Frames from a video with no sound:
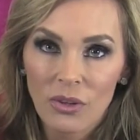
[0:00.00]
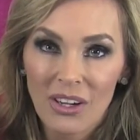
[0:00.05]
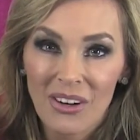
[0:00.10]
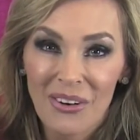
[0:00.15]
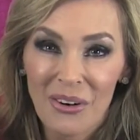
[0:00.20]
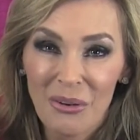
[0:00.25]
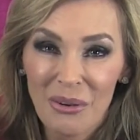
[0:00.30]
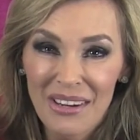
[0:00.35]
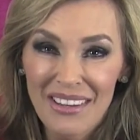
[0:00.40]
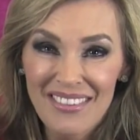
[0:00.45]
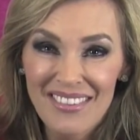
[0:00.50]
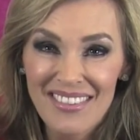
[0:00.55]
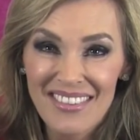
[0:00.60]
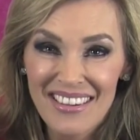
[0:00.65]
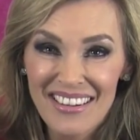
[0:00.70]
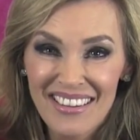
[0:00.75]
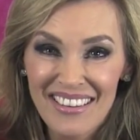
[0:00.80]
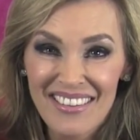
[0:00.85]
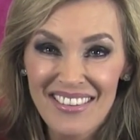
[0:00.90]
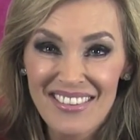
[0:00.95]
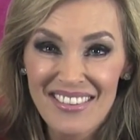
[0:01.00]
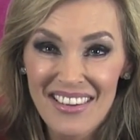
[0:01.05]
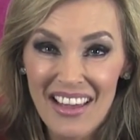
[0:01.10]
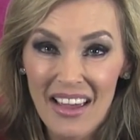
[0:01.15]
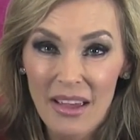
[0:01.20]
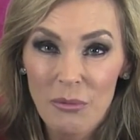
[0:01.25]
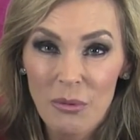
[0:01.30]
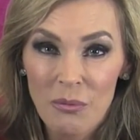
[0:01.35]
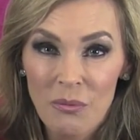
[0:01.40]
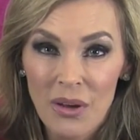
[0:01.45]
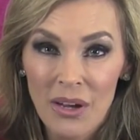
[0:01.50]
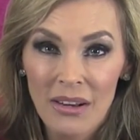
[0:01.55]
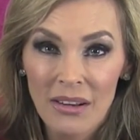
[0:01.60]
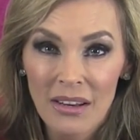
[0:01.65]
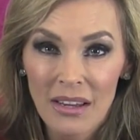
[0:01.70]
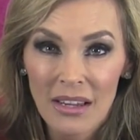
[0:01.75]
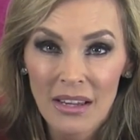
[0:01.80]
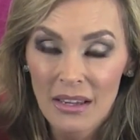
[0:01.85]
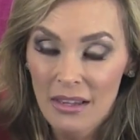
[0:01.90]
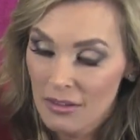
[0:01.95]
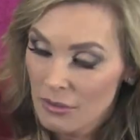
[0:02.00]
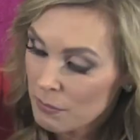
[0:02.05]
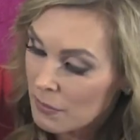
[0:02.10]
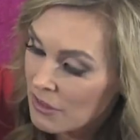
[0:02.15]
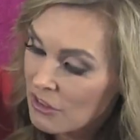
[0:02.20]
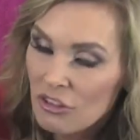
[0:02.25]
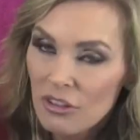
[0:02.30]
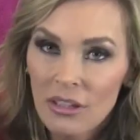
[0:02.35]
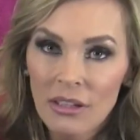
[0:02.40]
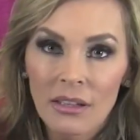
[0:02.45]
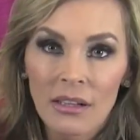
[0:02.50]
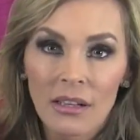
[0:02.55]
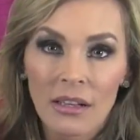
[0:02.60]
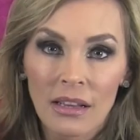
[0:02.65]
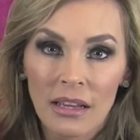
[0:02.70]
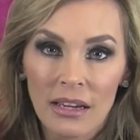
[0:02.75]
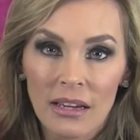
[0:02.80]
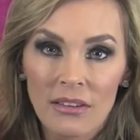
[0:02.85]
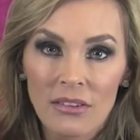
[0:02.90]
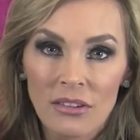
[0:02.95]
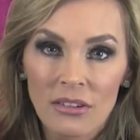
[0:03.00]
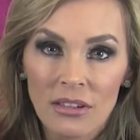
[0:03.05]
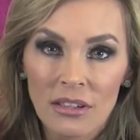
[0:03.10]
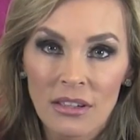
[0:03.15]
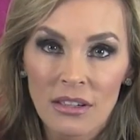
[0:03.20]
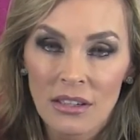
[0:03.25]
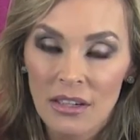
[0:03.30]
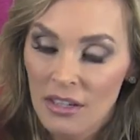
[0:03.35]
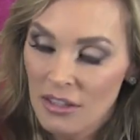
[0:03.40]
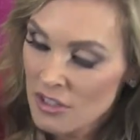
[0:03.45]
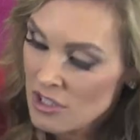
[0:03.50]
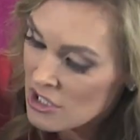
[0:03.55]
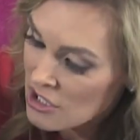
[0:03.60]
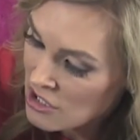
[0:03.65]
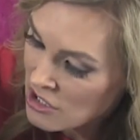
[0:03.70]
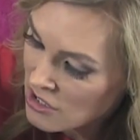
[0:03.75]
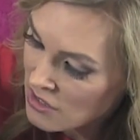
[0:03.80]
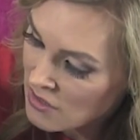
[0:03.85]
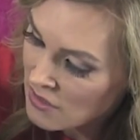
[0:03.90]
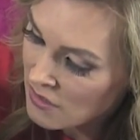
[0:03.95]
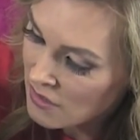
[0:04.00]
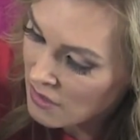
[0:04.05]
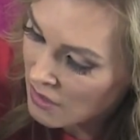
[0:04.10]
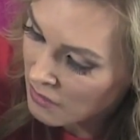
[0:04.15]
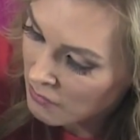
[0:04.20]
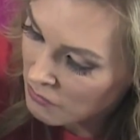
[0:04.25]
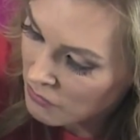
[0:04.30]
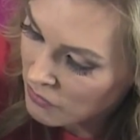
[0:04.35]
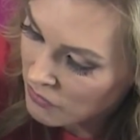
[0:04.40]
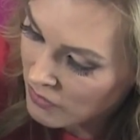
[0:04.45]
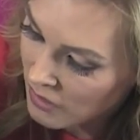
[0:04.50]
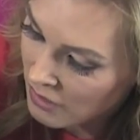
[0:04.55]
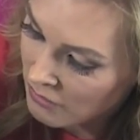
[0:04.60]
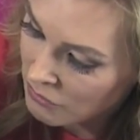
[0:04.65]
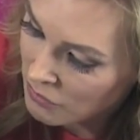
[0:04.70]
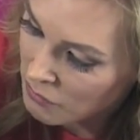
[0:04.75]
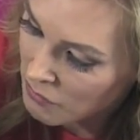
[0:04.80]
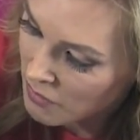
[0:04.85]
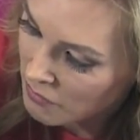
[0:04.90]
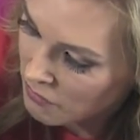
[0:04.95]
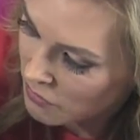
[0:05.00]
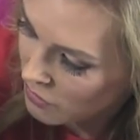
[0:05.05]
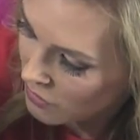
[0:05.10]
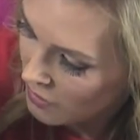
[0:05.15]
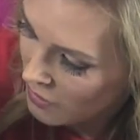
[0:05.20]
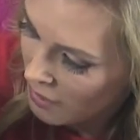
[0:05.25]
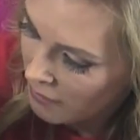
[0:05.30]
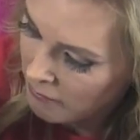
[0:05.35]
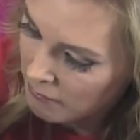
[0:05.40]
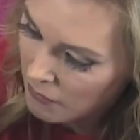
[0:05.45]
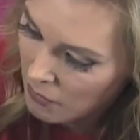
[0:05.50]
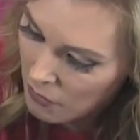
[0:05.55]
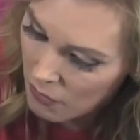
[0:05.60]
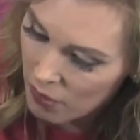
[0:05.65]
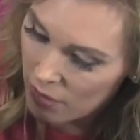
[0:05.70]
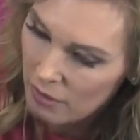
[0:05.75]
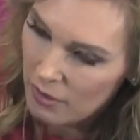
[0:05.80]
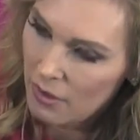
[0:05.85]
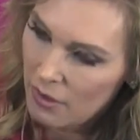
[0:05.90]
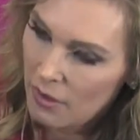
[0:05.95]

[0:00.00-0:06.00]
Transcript: We always see the Cybermen, especially in the later editions. I'm remembering them more.